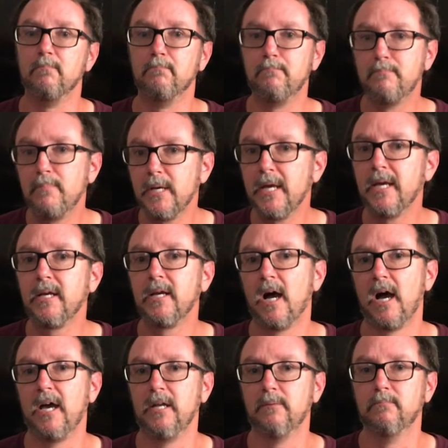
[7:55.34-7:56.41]
the big
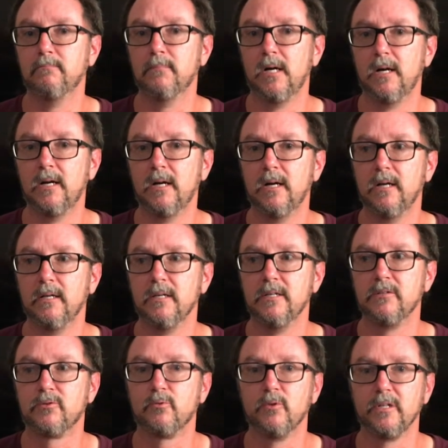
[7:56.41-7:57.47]
item uh,
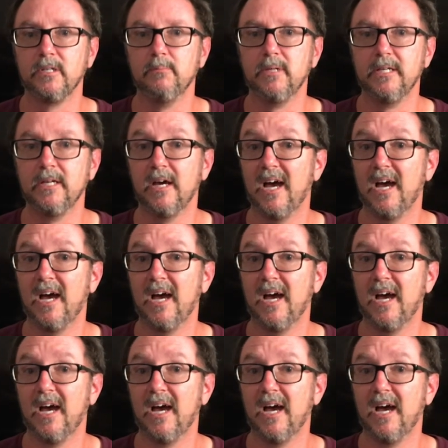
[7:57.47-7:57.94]
is going to be